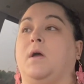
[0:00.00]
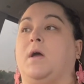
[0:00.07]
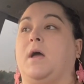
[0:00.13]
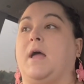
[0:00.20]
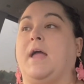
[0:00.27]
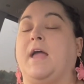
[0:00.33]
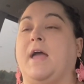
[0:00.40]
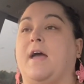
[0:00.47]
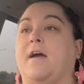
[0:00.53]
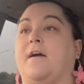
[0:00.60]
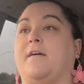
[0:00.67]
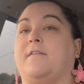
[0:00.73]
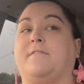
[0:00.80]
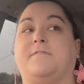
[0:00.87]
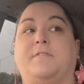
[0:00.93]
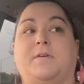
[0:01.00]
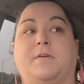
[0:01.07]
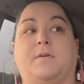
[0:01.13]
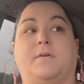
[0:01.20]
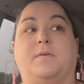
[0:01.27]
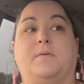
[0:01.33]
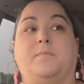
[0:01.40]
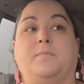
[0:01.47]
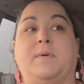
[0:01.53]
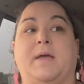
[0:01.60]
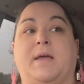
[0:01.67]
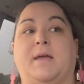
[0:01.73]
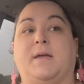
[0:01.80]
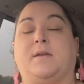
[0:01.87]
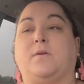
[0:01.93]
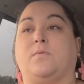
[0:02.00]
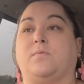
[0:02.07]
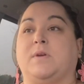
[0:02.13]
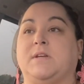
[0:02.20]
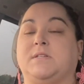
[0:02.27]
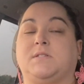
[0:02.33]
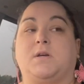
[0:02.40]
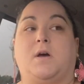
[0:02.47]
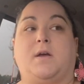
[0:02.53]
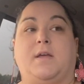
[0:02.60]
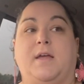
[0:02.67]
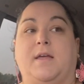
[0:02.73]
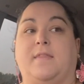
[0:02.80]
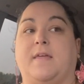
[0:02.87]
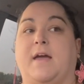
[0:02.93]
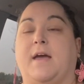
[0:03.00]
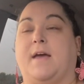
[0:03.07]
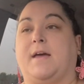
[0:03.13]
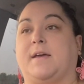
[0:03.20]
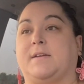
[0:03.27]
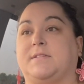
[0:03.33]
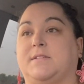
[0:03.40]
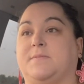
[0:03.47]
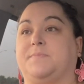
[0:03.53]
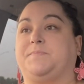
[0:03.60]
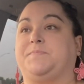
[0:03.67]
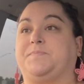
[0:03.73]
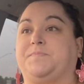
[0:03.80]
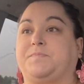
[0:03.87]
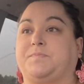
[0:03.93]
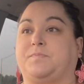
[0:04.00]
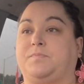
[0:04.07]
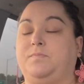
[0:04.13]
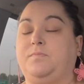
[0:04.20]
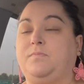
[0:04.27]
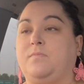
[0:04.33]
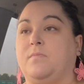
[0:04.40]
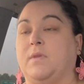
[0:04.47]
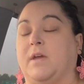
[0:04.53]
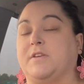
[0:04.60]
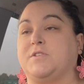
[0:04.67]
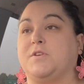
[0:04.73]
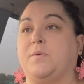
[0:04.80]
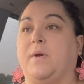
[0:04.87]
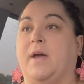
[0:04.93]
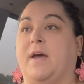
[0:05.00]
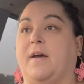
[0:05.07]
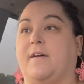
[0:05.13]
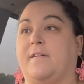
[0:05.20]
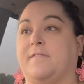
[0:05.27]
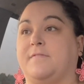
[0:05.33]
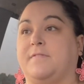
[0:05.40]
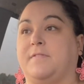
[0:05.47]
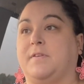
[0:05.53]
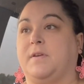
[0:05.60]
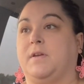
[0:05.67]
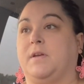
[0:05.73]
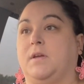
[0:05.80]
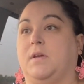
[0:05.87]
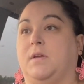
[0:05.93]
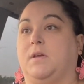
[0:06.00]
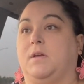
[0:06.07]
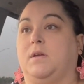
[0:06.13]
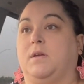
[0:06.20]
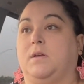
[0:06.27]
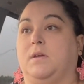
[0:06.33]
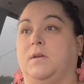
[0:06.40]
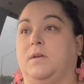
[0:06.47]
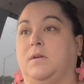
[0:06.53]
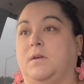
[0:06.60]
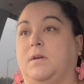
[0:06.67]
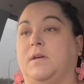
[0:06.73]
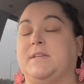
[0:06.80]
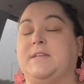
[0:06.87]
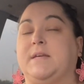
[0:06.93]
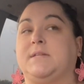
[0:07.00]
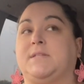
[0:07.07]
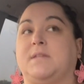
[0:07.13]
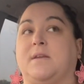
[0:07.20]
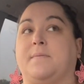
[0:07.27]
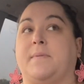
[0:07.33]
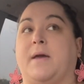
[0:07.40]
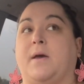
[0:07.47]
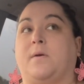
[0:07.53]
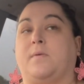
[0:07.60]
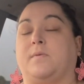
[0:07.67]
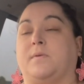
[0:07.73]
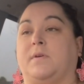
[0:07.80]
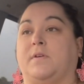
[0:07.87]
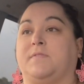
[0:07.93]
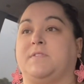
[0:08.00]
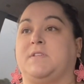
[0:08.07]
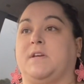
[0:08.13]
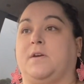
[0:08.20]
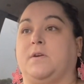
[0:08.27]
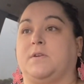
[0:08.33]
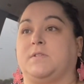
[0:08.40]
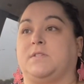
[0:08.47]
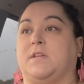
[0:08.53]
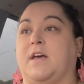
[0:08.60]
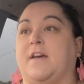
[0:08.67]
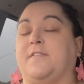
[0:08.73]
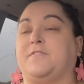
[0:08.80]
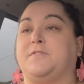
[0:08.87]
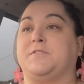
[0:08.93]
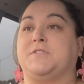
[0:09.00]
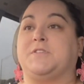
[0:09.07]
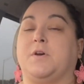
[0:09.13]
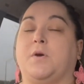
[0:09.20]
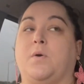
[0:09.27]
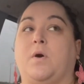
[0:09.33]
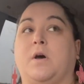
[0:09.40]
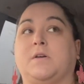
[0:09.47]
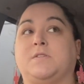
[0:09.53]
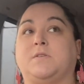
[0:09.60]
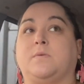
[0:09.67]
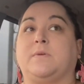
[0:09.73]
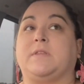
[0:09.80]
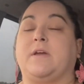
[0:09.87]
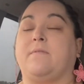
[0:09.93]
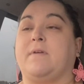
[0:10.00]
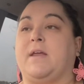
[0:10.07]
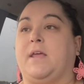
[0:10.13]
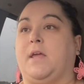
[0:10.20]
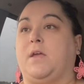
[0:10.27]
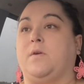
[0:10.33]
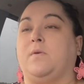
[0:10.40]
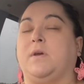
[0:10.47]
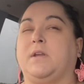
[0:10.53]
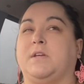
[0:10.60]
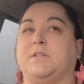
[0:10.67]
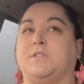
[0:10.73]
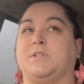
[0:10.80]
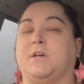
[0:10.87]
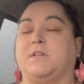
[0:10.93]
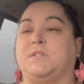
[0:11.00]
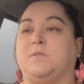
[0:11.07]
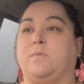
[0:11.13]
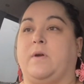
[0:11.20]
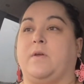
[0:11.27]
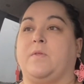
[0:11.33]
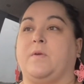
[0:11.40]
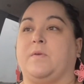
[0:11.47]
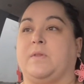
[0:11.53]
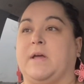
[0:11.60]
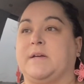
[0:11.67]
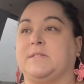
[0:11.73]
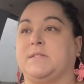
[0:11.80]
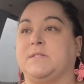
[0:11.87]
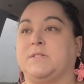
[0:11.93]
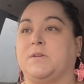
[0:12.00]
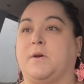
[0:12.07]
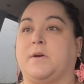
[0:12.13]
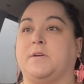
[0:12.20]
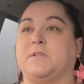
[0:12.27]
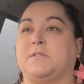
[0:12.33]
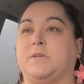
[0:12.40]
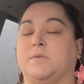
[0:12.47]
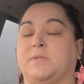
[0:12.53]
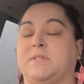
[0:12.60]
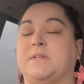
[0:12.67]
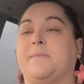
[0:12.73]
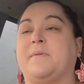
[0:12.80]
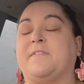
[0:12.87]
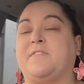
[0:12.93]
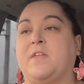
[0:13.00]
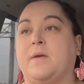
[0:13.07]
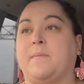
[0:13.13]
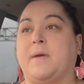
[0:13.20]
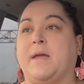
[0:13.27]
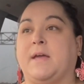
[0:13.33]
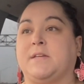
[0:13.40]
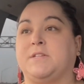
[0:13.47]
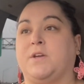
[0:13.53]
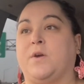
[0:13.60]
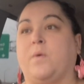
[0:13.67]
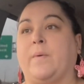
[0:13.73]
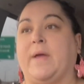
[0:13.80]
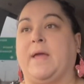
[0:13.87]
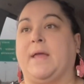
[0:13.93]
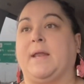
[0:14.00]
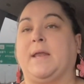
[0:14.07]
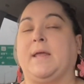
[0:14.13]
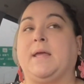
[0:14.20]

I have been restocking that. I do have a decent amount of stickers left. So also with iReady, you can adjust where their lessons are. So some of them I had to go in